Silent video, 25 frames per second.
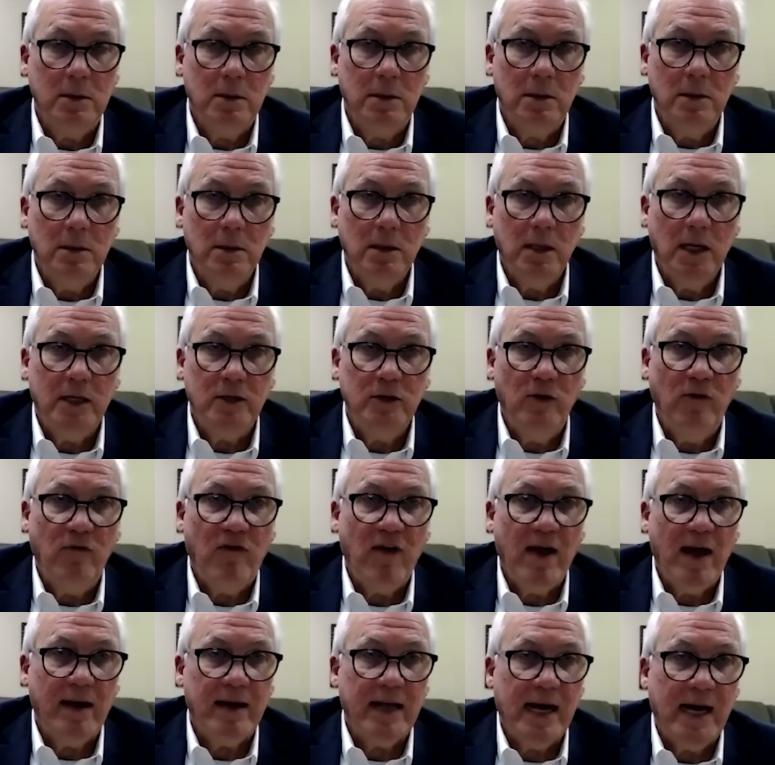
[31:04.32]
and you
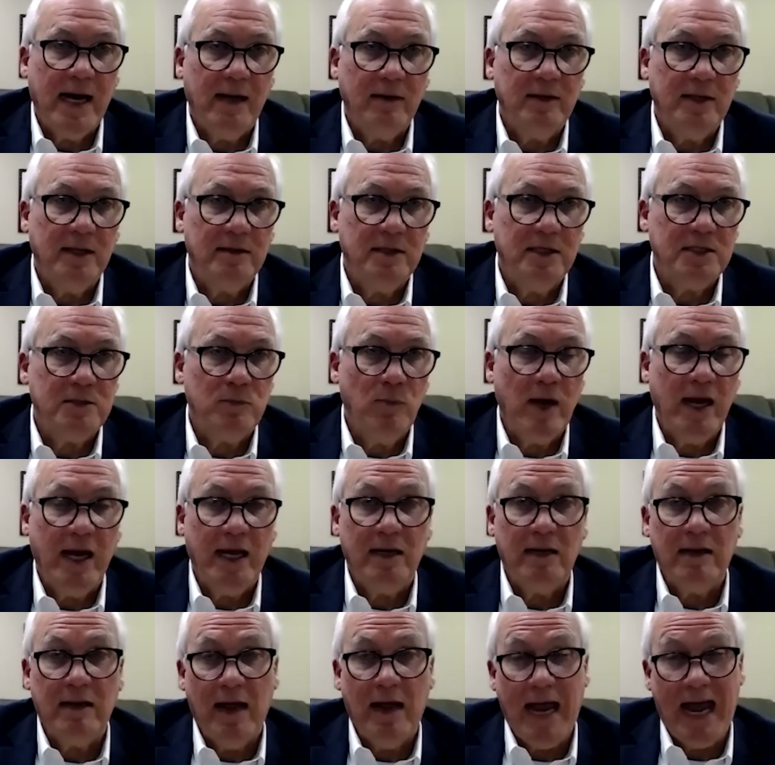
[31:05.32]
found out that this
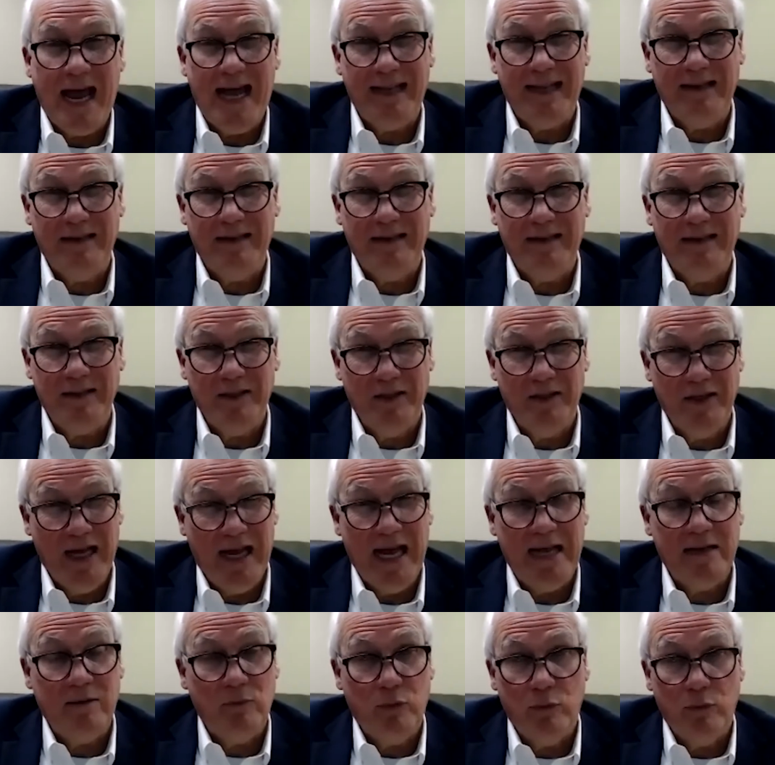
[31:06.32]
man
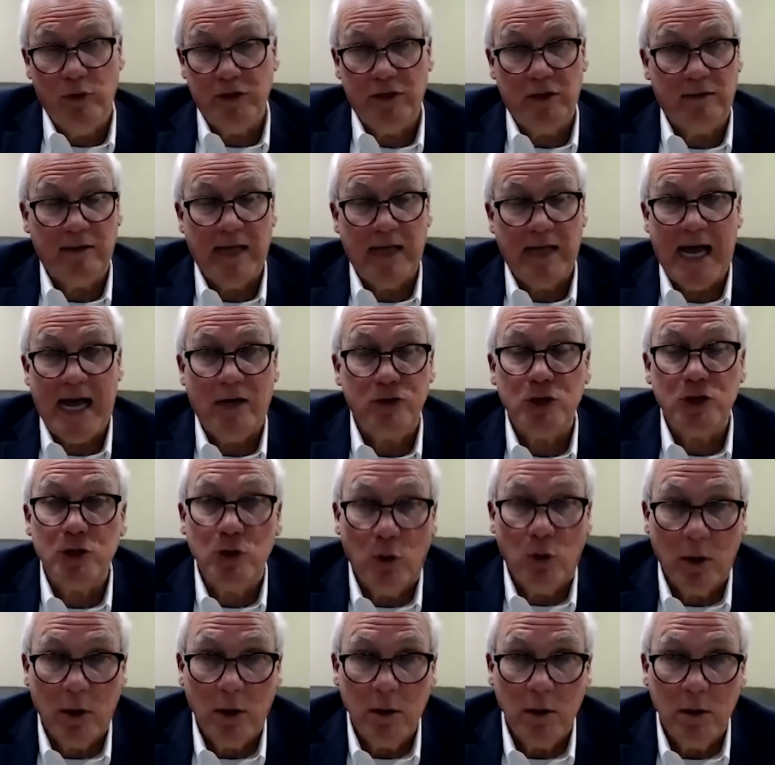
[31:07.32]
was a loud
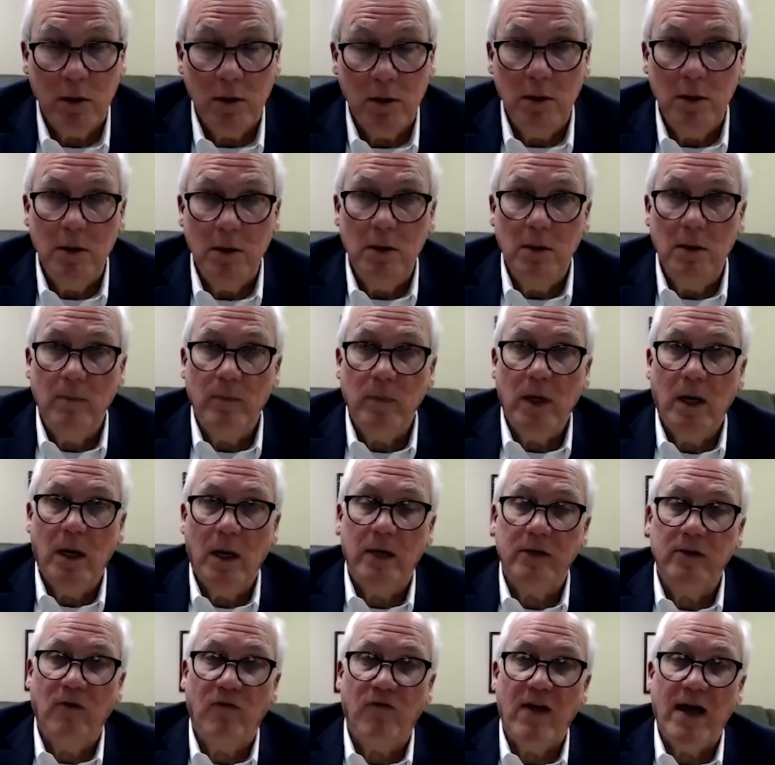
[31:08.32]
snorer.
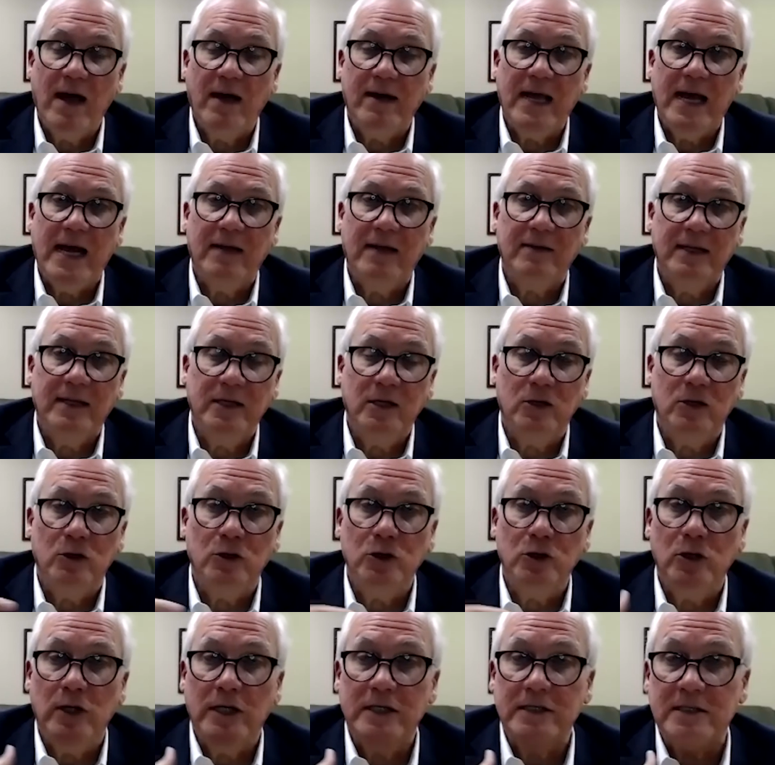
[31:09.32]
You found out that
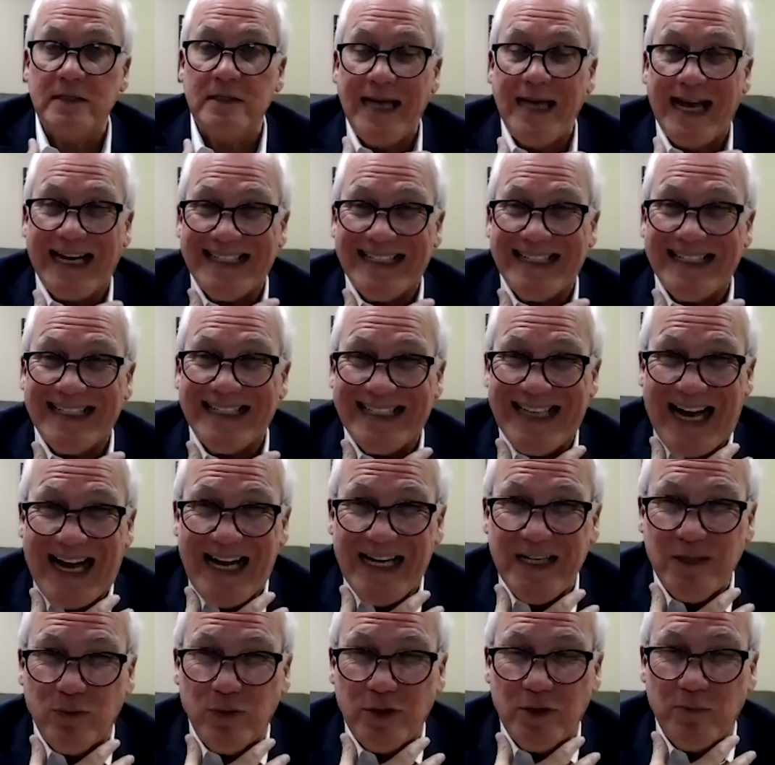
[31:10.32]
his neck size
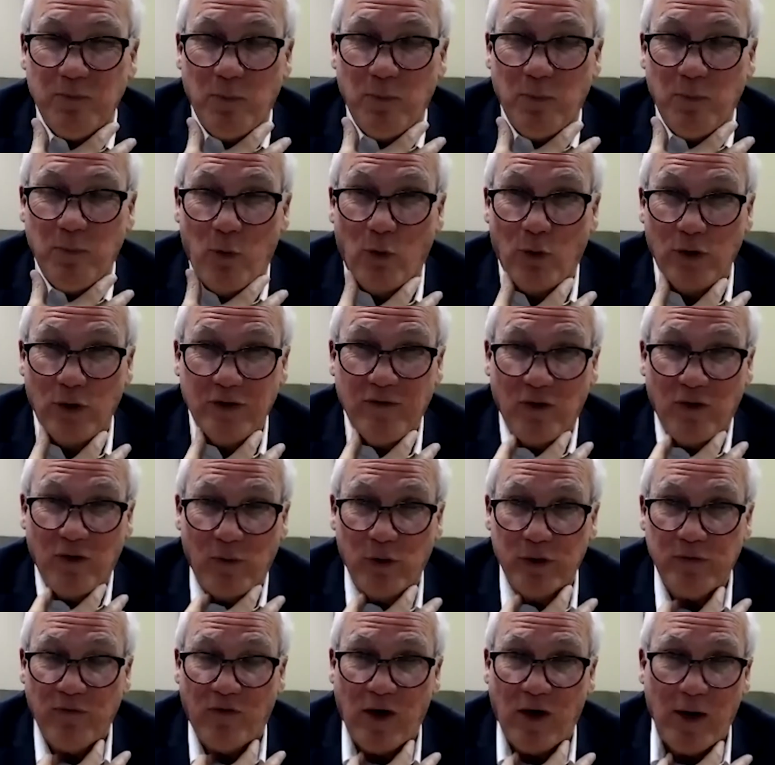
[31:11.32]
was
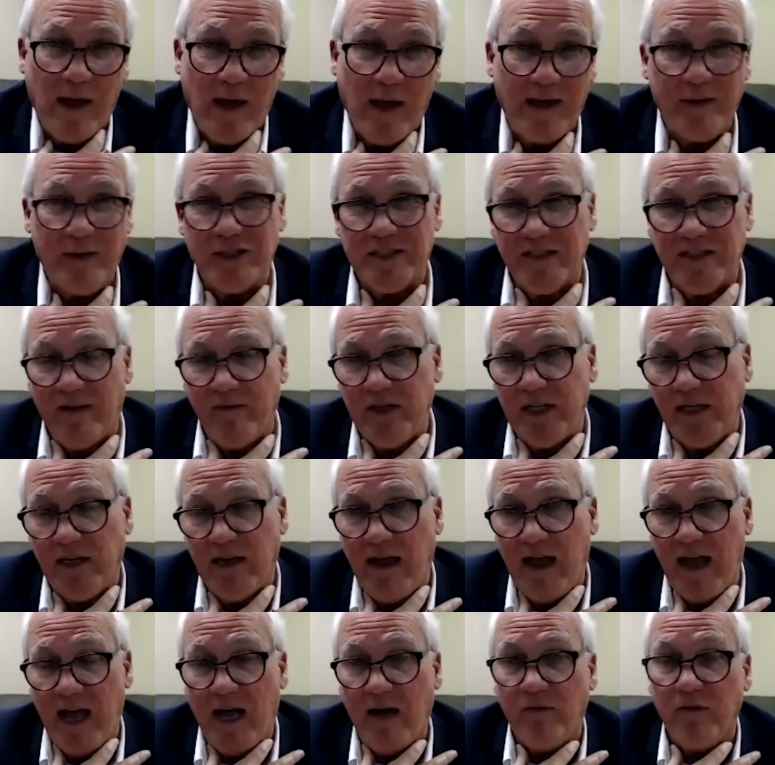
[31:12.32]
very, I think it was 17 and a
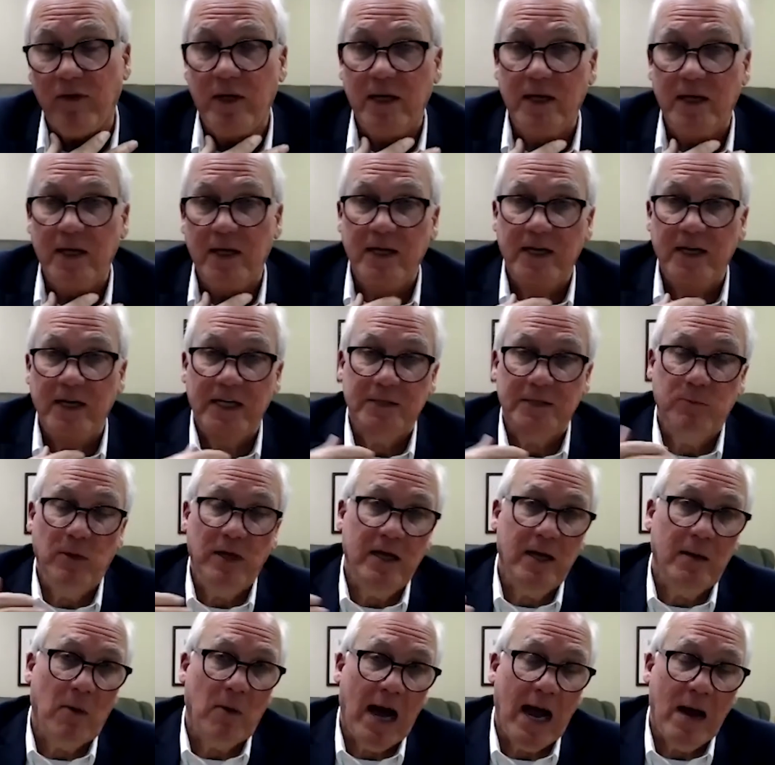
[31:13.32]
half. His
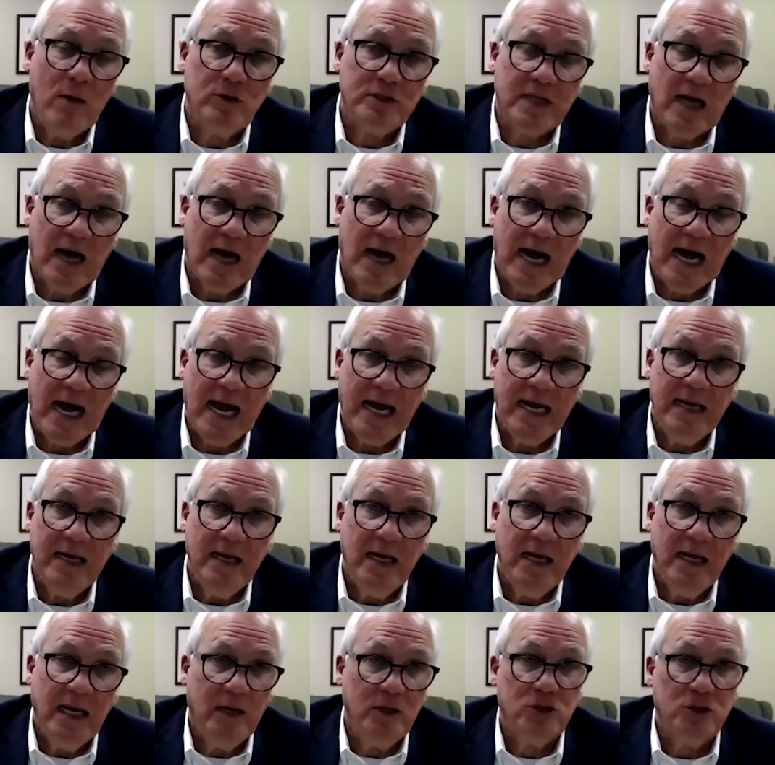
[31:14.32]
BMI was high. He
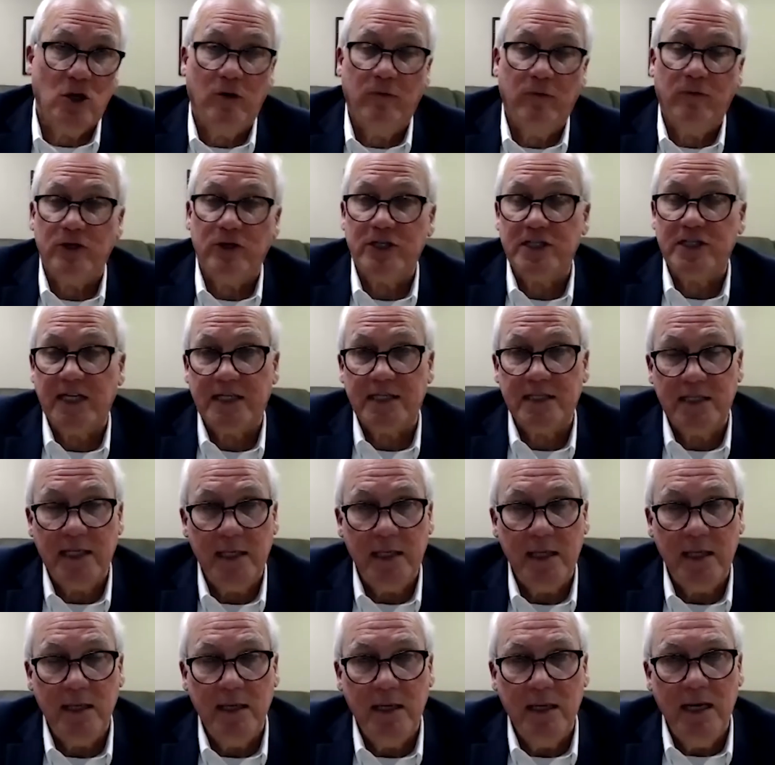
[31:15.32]
was over 60.
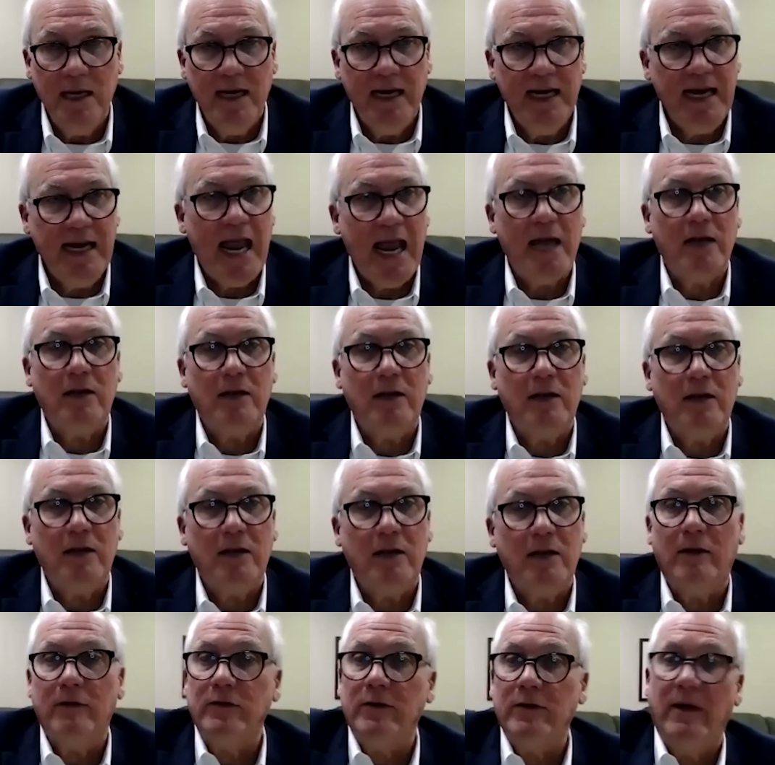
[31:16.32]
He had
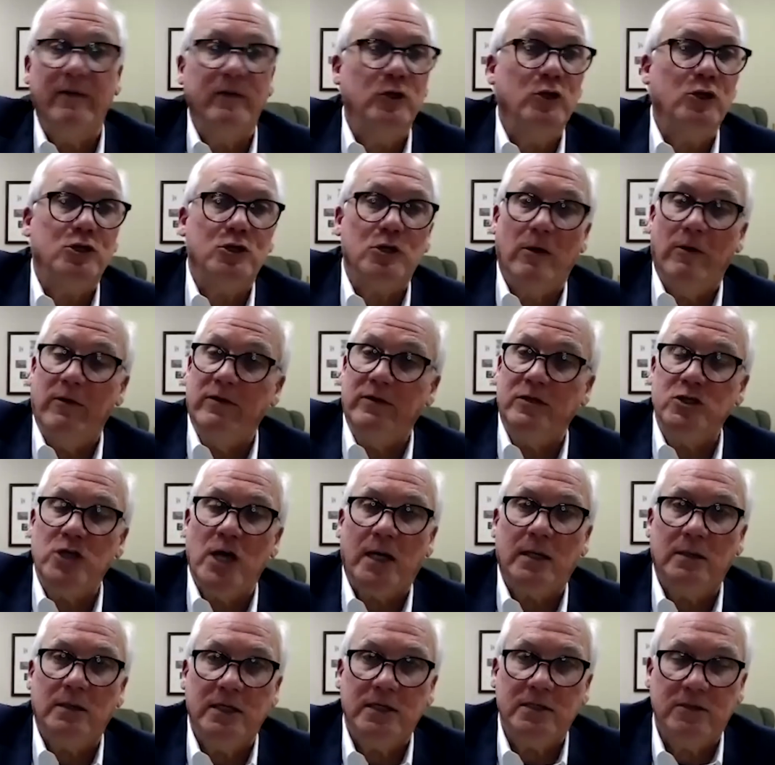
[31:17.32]
the
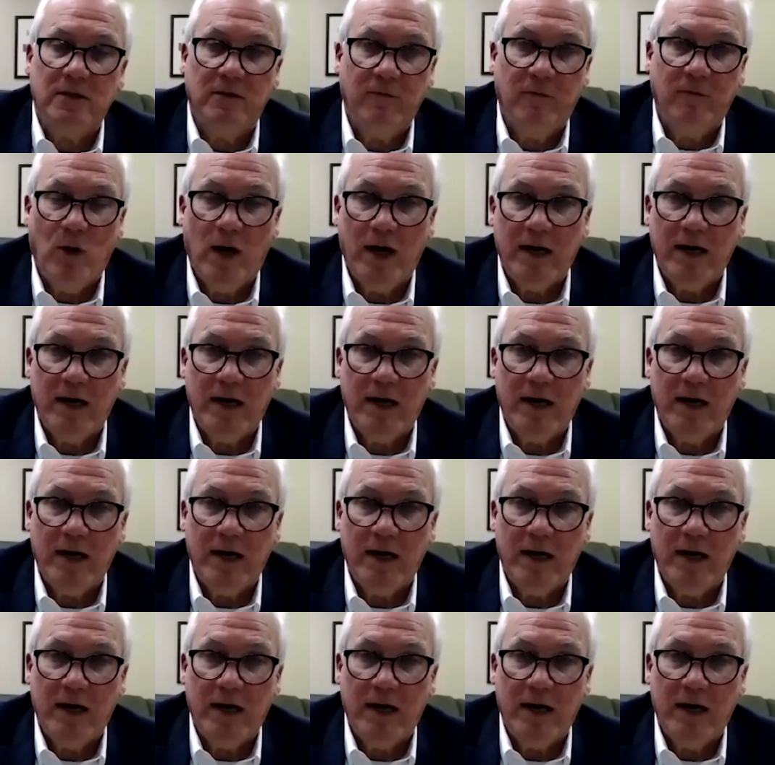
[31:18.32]
checklist of what